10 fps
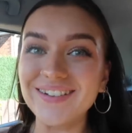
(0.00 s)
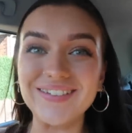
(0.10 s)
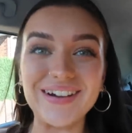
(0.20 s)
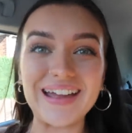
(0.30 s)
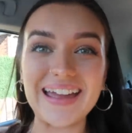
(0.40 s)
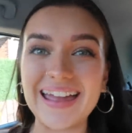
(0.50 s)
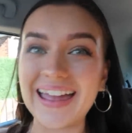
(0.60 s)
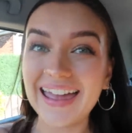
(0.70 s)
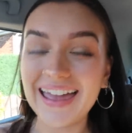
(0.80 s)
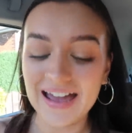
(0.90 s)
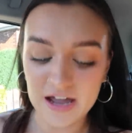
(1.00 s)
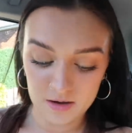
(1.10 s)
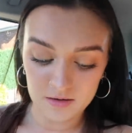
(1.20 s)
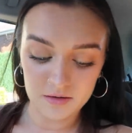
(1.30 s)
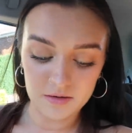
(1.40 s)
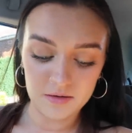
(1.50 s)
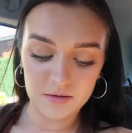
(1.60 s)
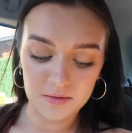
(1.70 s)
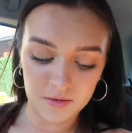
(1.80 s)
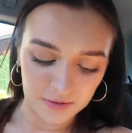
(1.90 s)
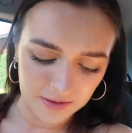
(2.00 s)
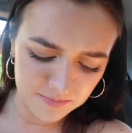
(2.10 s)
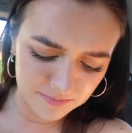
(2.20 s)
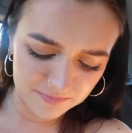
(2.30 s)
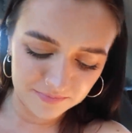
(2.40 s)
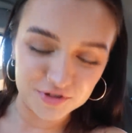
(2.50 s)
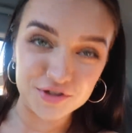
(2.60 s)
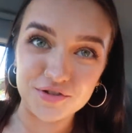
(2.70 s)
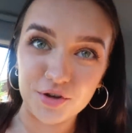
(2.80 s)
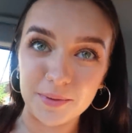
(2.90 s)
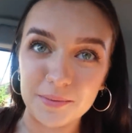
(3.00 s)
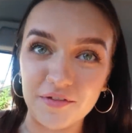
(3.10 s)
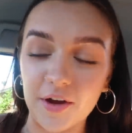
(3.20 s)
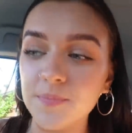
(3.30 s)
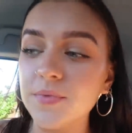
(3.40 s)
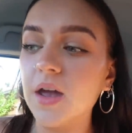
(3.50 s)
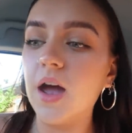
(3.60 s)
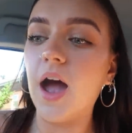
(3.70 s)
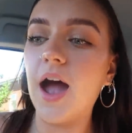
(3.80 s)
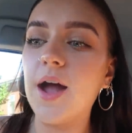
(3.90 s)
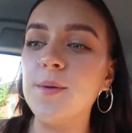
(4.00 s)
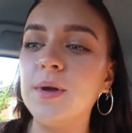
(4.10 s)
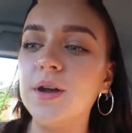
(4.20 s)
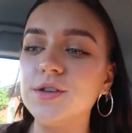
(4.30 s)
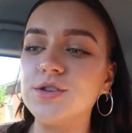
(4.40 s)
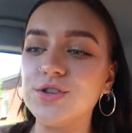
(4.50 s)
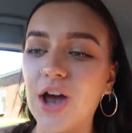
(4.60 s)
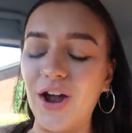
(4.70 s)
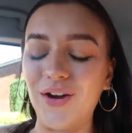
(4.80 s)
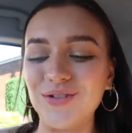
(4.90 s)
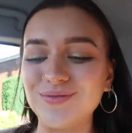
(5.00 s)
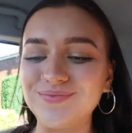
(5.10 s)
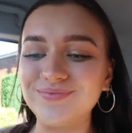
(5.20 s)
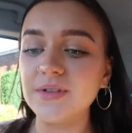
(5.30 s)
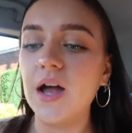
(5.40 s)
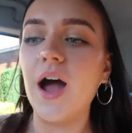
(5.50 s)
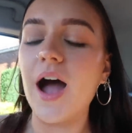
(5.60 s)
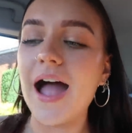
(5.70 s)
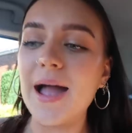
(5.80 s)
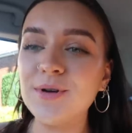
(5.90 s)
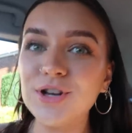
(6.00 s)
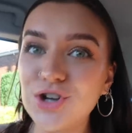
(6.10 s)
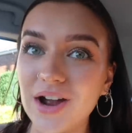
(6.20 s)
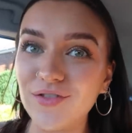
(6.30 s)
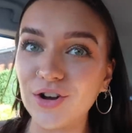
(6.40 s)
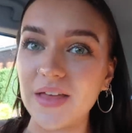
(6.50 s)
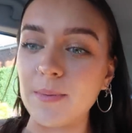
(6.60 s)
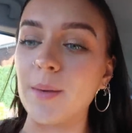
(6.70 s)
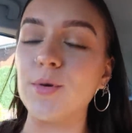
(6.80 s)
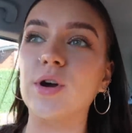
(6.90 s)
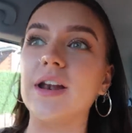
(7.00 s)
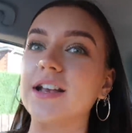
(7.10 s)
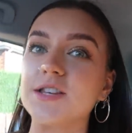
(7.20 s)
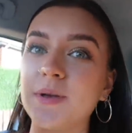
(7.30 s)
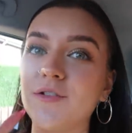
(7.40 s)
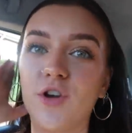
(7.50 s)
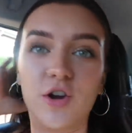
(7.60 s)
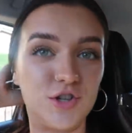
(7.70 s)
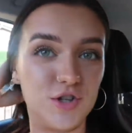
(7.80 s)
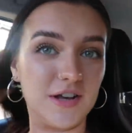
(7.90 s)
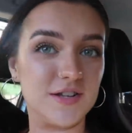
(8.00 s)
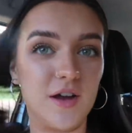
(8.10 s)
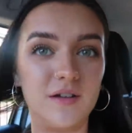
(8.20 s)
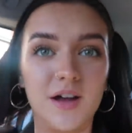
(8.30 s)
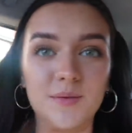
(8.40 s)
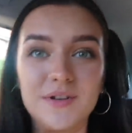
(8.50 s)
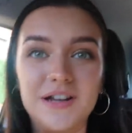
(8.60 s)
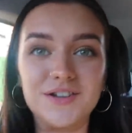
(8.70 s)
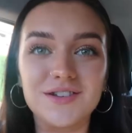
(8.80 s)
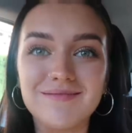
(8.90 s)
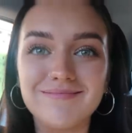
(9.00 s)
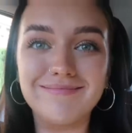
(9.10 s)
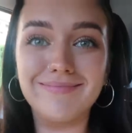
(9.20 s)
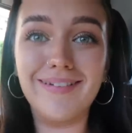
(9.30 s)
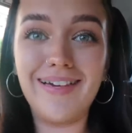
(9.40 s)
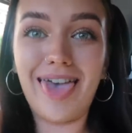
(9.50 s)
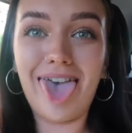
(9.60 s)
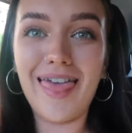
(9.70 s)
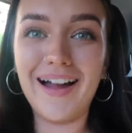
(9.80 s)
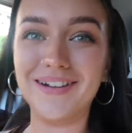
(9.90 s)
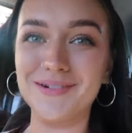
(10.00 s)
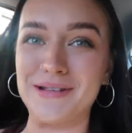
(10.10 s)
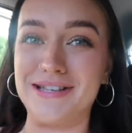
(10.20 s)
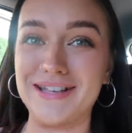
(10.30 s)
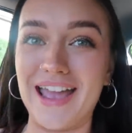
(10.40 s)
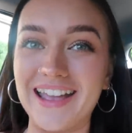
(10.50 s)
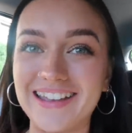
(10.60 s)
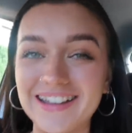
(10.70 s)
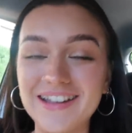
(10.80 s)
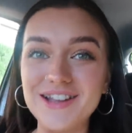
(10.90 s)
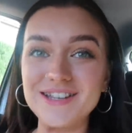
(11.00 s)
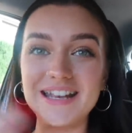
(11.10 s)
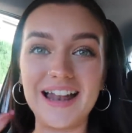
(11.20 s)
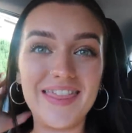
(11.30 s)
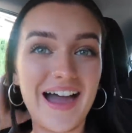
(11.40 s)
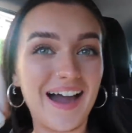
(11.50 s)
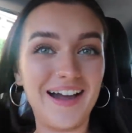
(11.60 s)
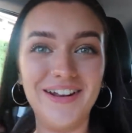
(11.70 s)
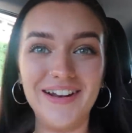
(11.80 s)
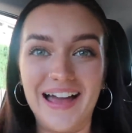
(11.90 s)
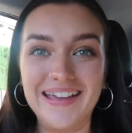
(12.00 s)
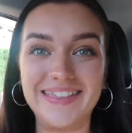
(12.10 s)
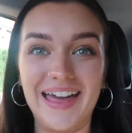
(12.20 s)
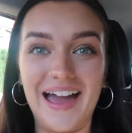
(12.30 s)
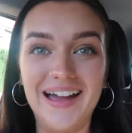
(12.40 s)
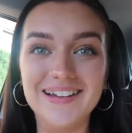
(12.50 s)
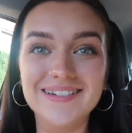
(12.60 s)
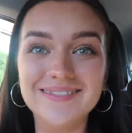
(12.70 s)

We're here! Okay, just dropping my phone. So, I am gonna try and vlog that, but I'm not gonna, like, speak vlog, because you guys know I'm I'm gonna be sick! See, like that? I don't like that.